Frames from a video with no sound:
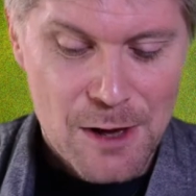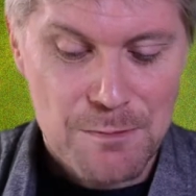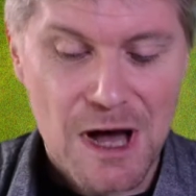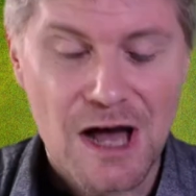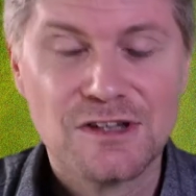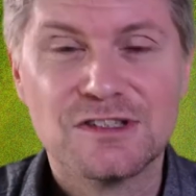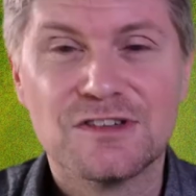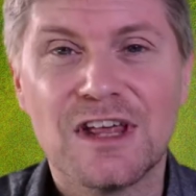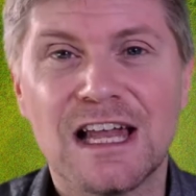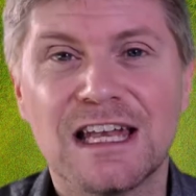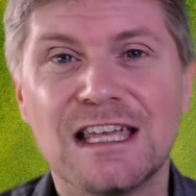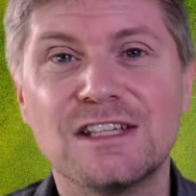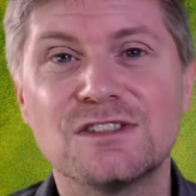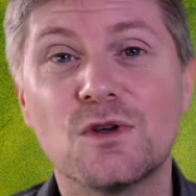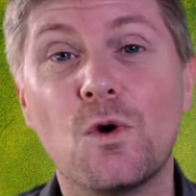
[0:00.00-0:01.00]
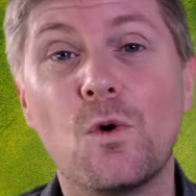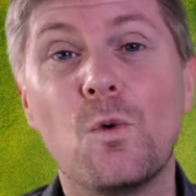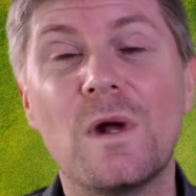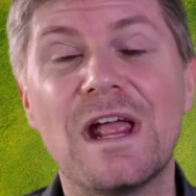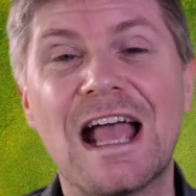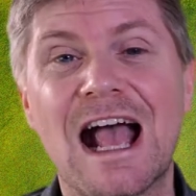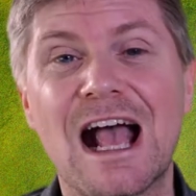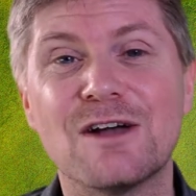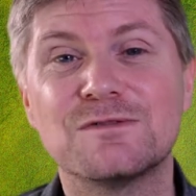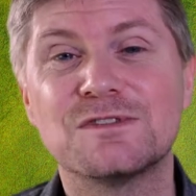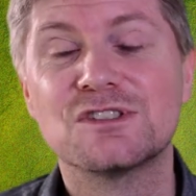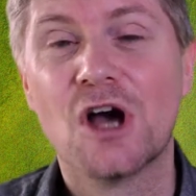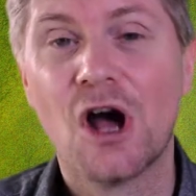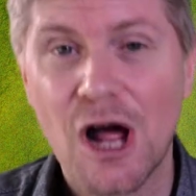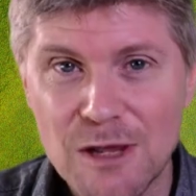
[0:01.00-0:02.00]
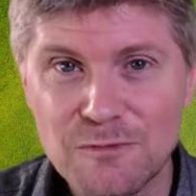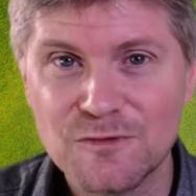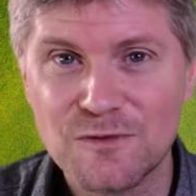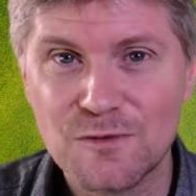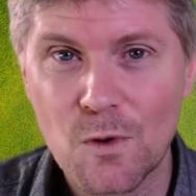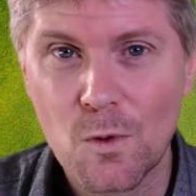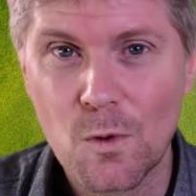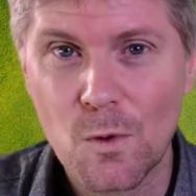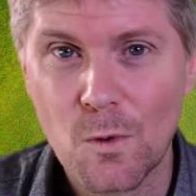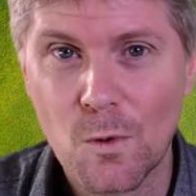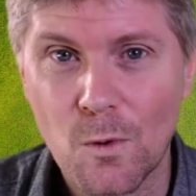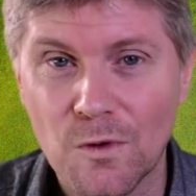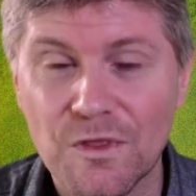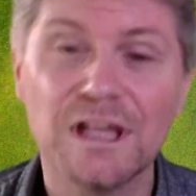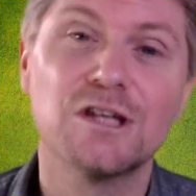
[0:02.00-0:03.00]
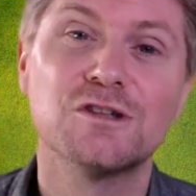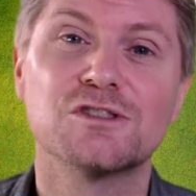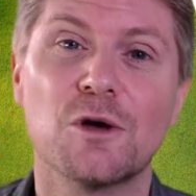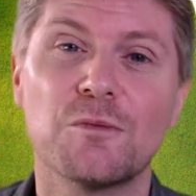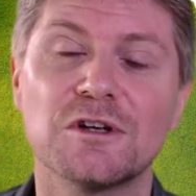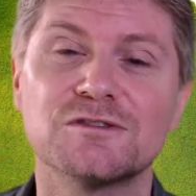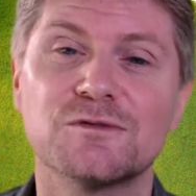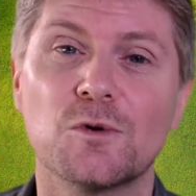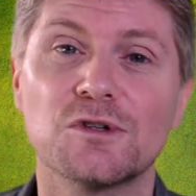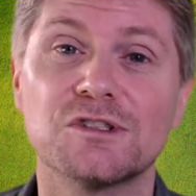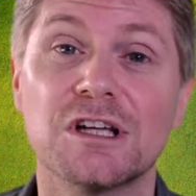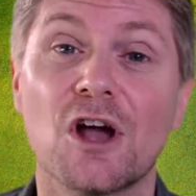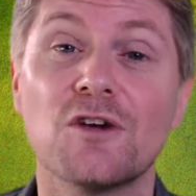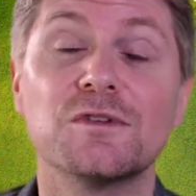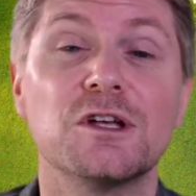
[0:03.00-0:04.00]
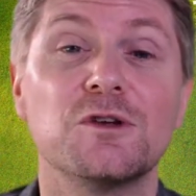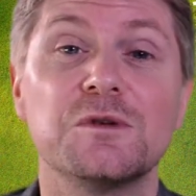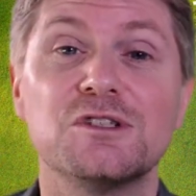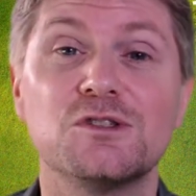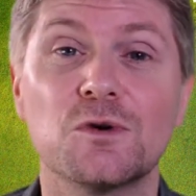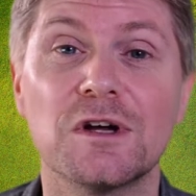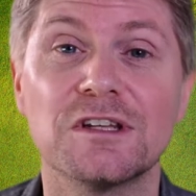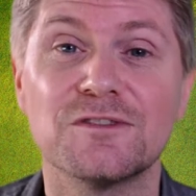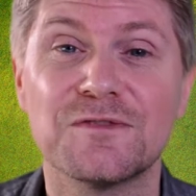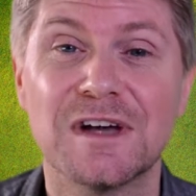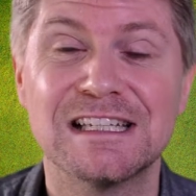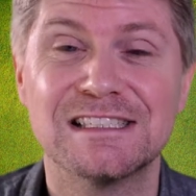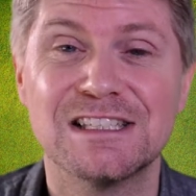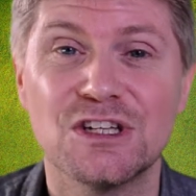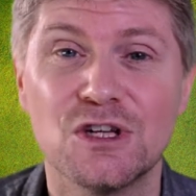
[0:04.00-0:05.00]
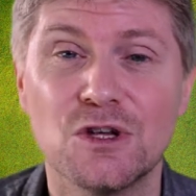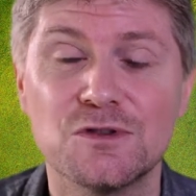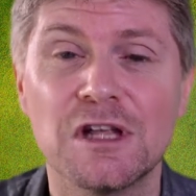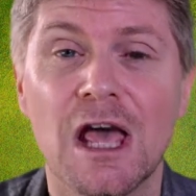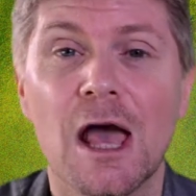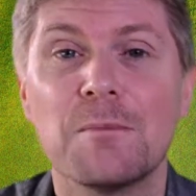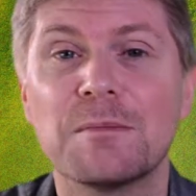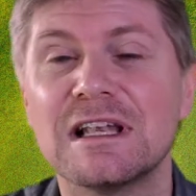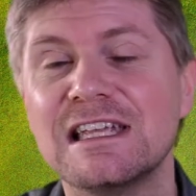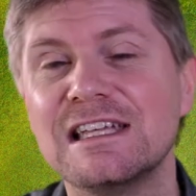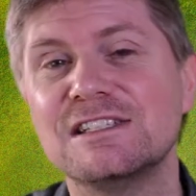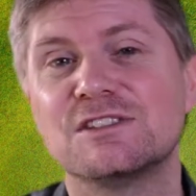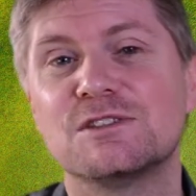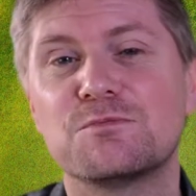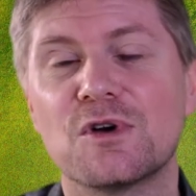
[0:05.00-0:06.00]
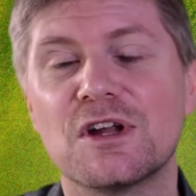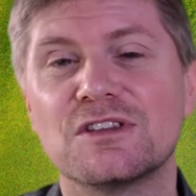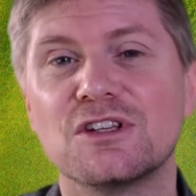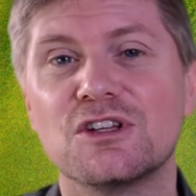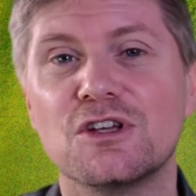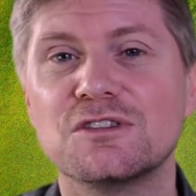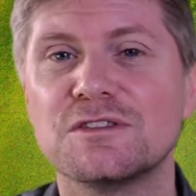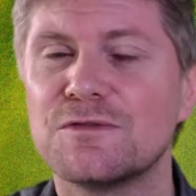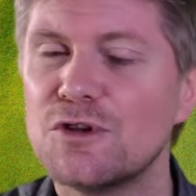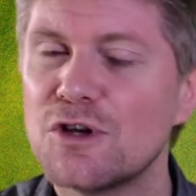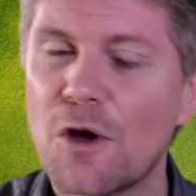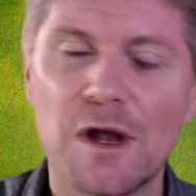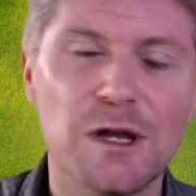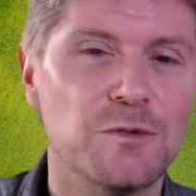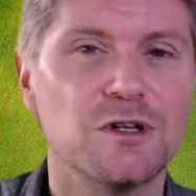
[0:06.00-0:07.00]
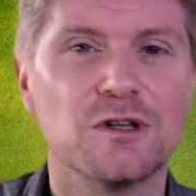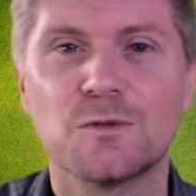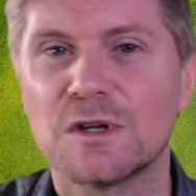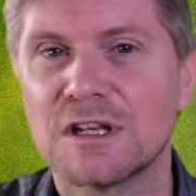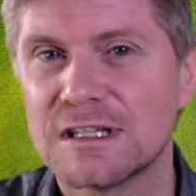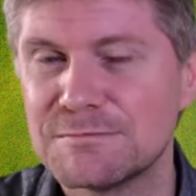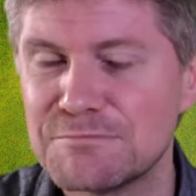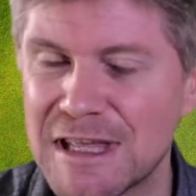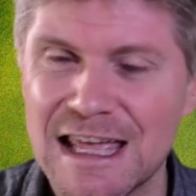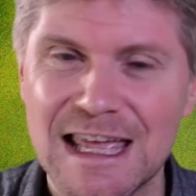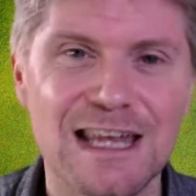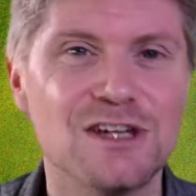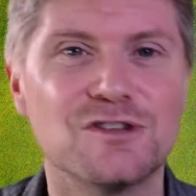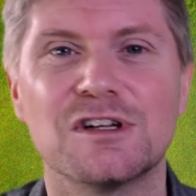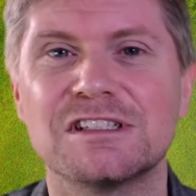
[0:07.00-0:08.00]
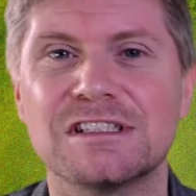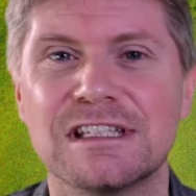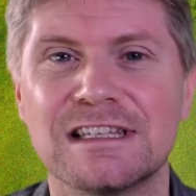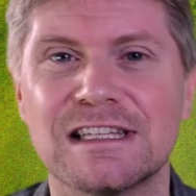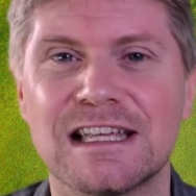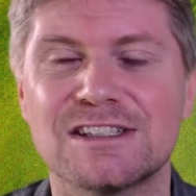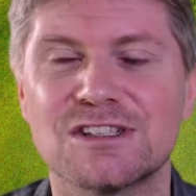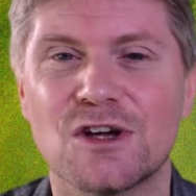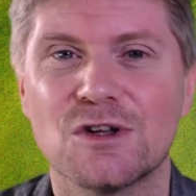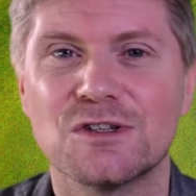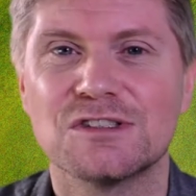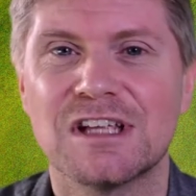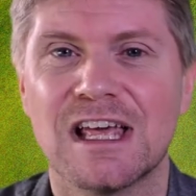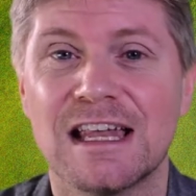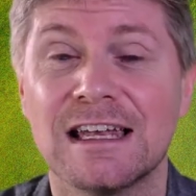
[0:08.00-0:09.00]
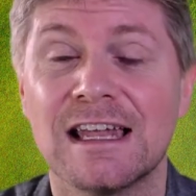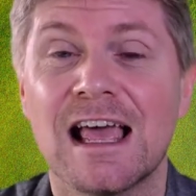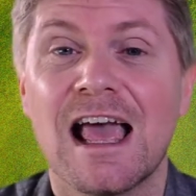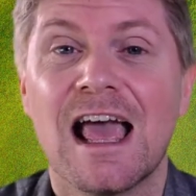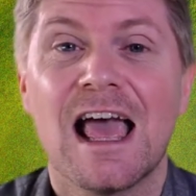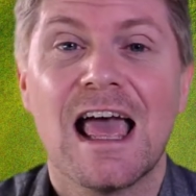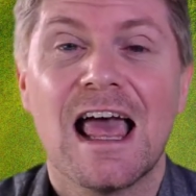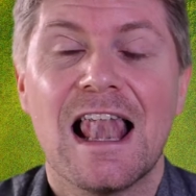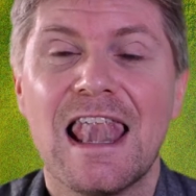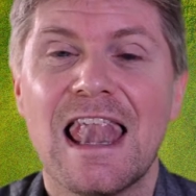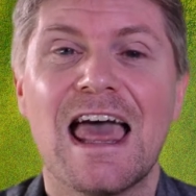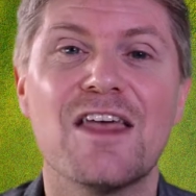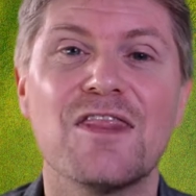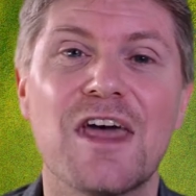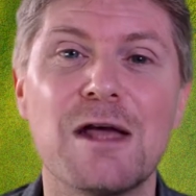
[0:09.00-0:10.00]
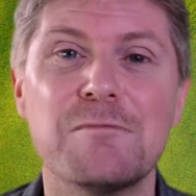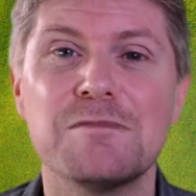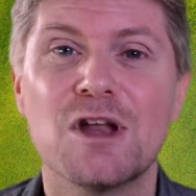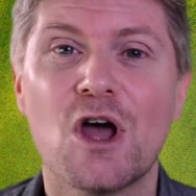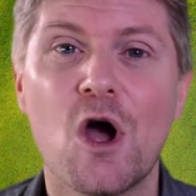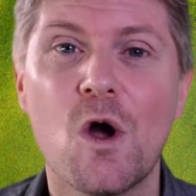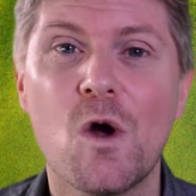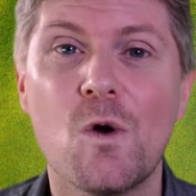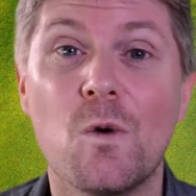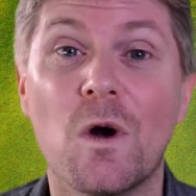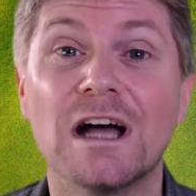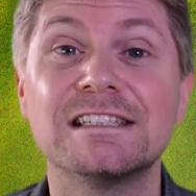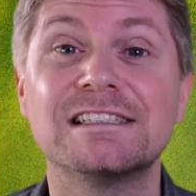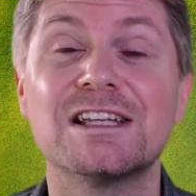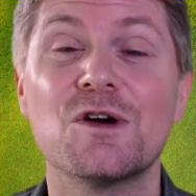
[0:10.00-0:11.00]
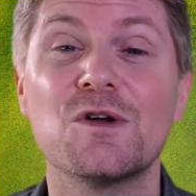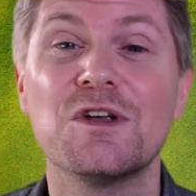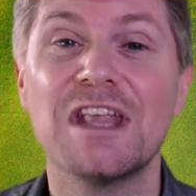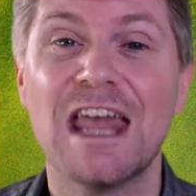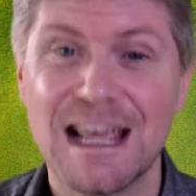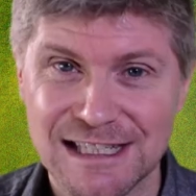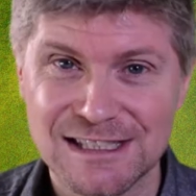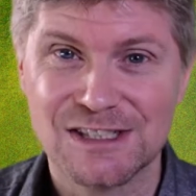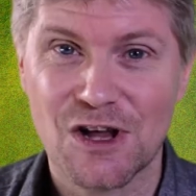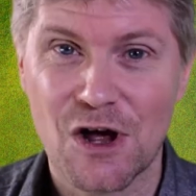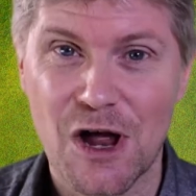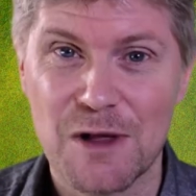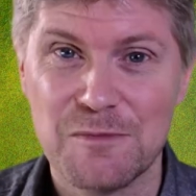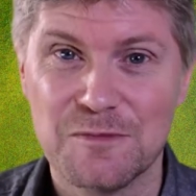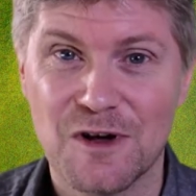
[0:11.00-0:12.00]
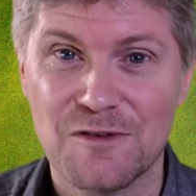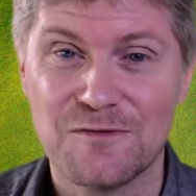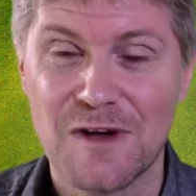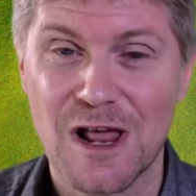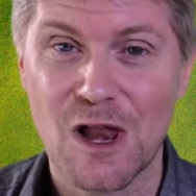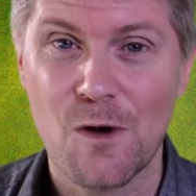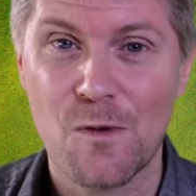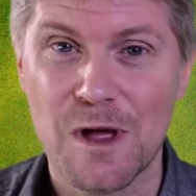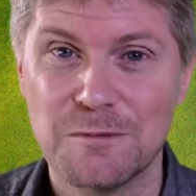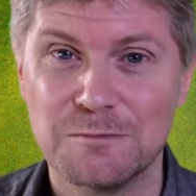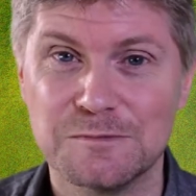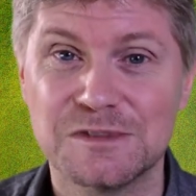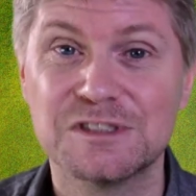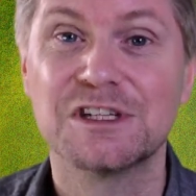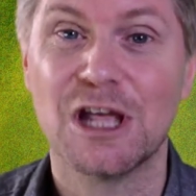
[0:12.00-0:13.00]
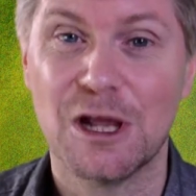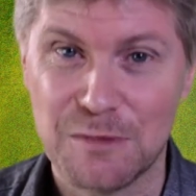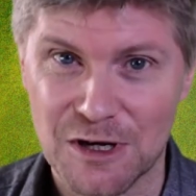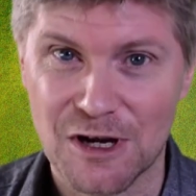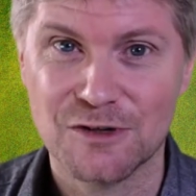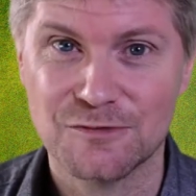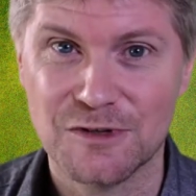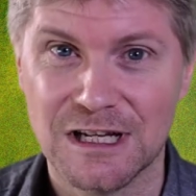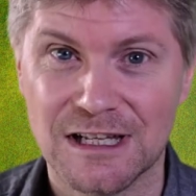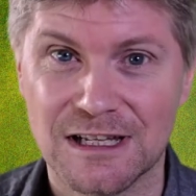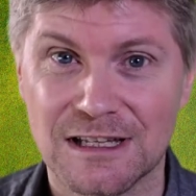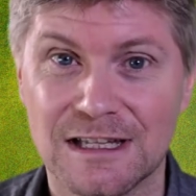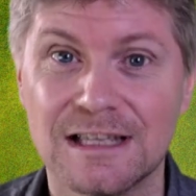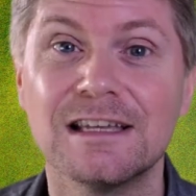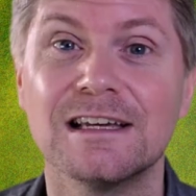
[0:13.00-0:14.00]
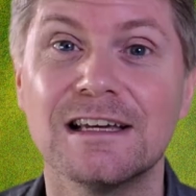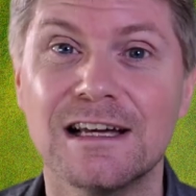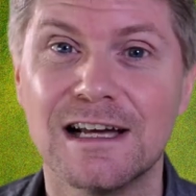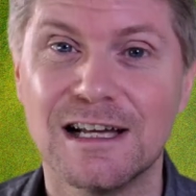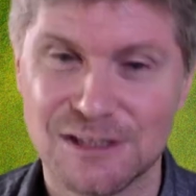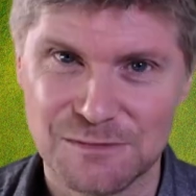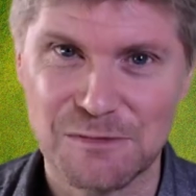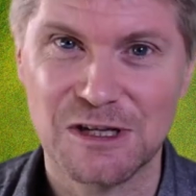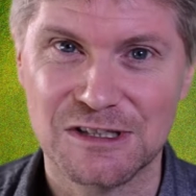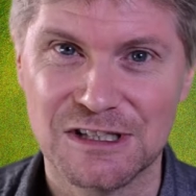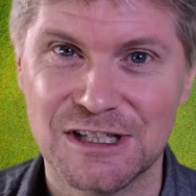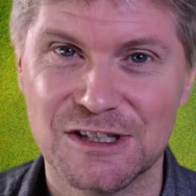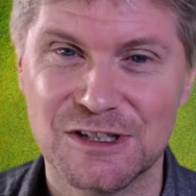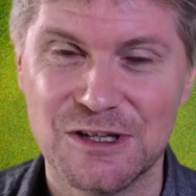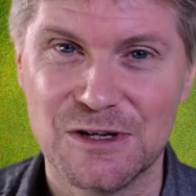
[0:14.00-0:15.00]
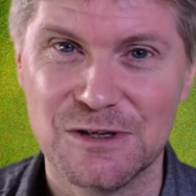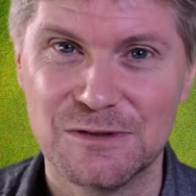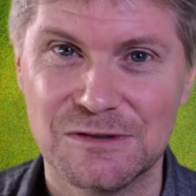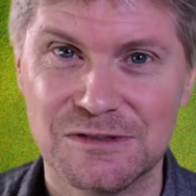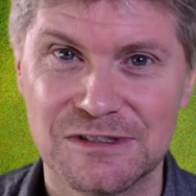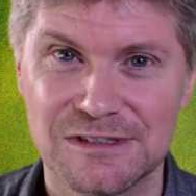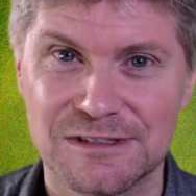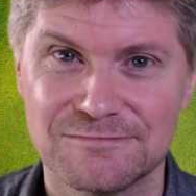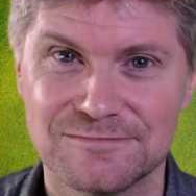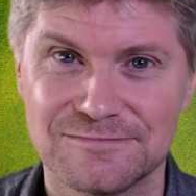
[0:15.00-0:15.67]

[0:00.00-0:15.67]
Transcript: But that is all we have time for. Thank you so much for watching. Hopefully you enjoyed the fantasy news. Please spread the news if you know anybody that would be interested in this content. Let them know. Until next time, fellow imps, keep it unreal, especially the news.